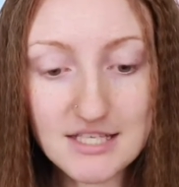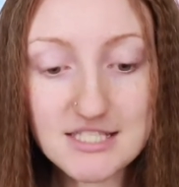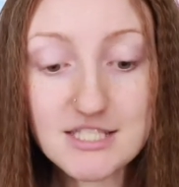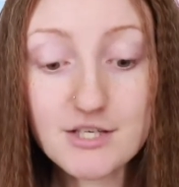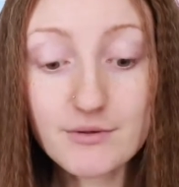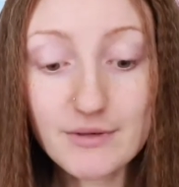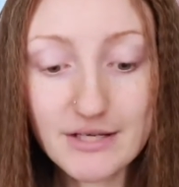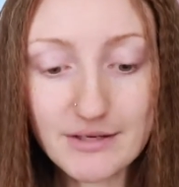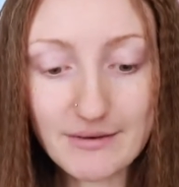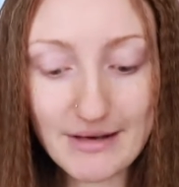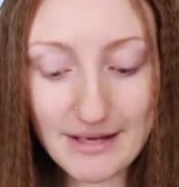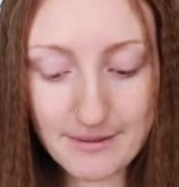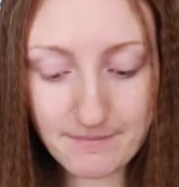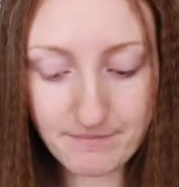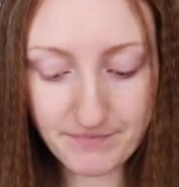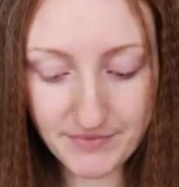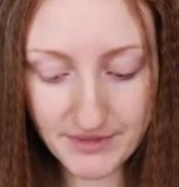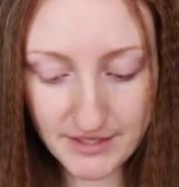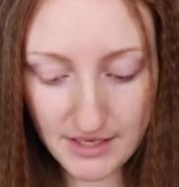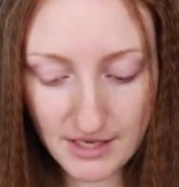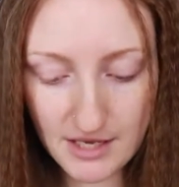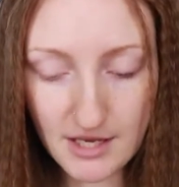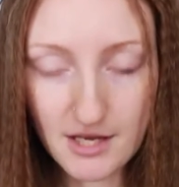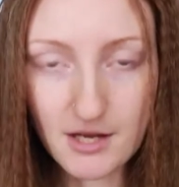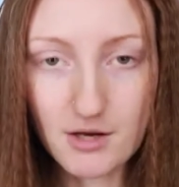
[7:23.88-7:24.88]
So anyway,
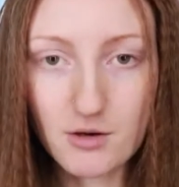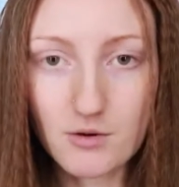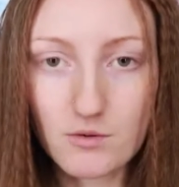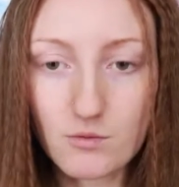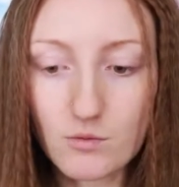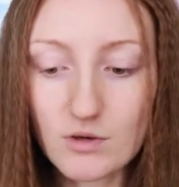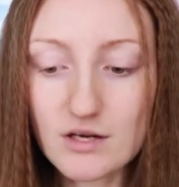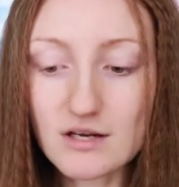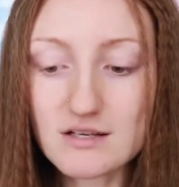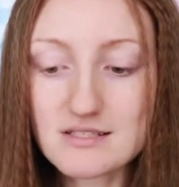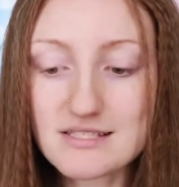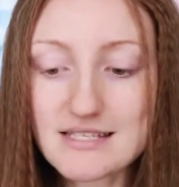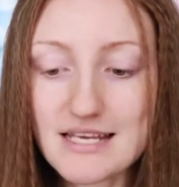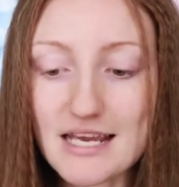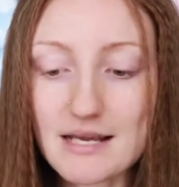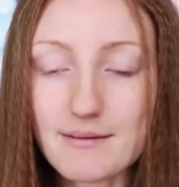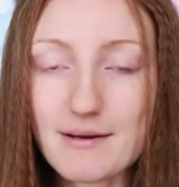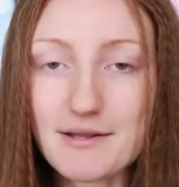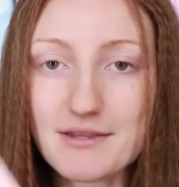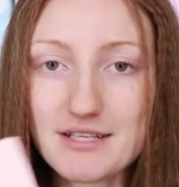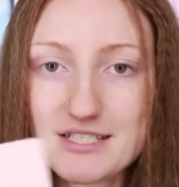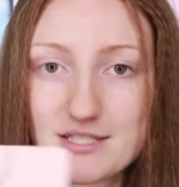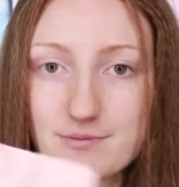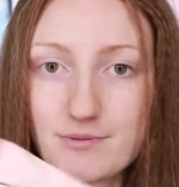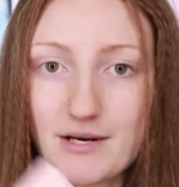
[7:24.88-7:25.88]
what I was saying
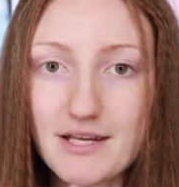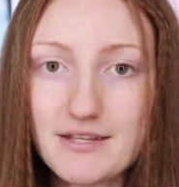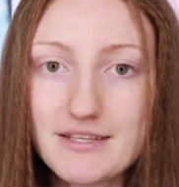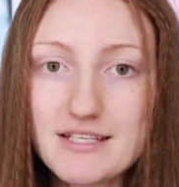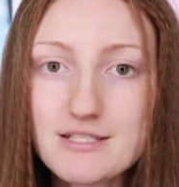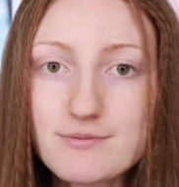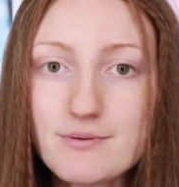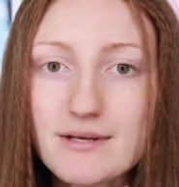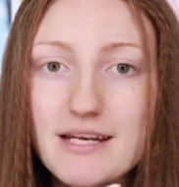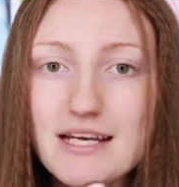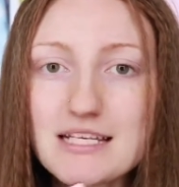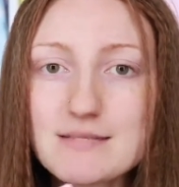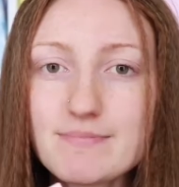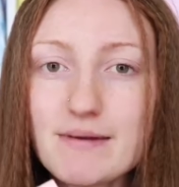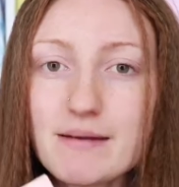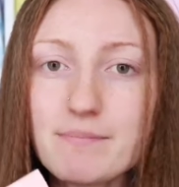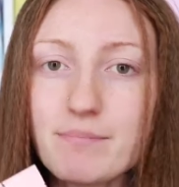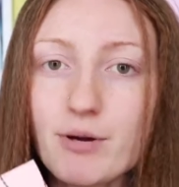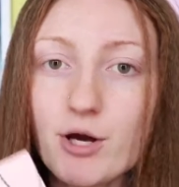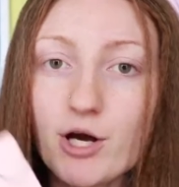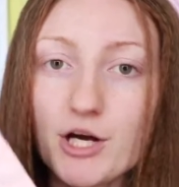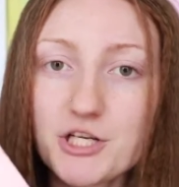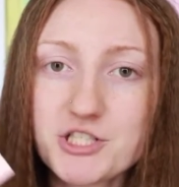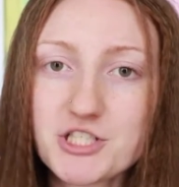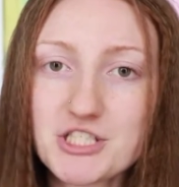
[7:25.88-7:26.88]
about this one has been
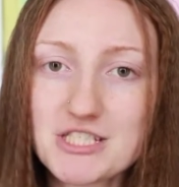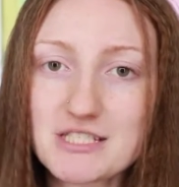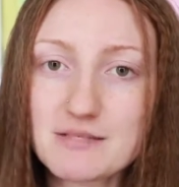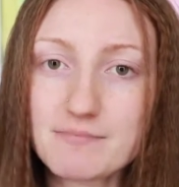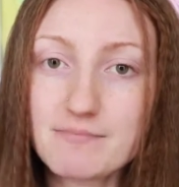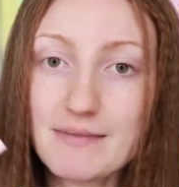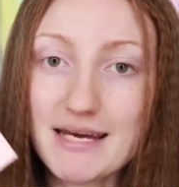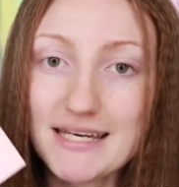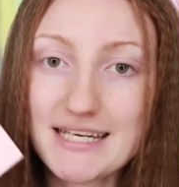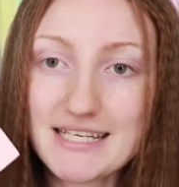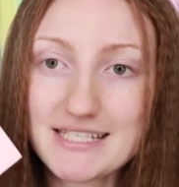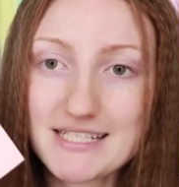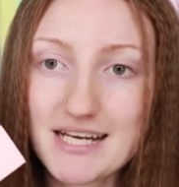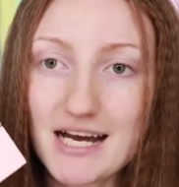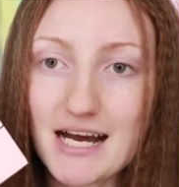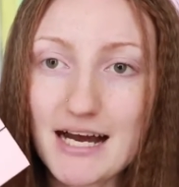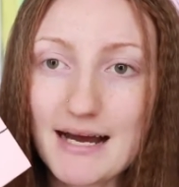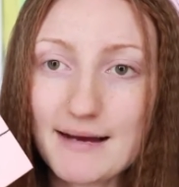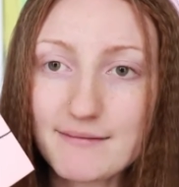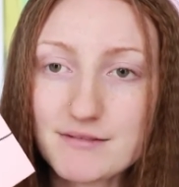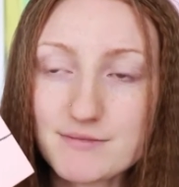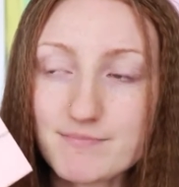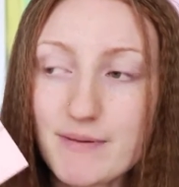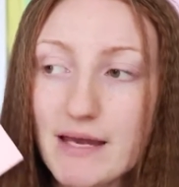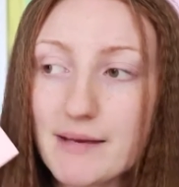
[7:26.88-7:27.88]
purchased many times.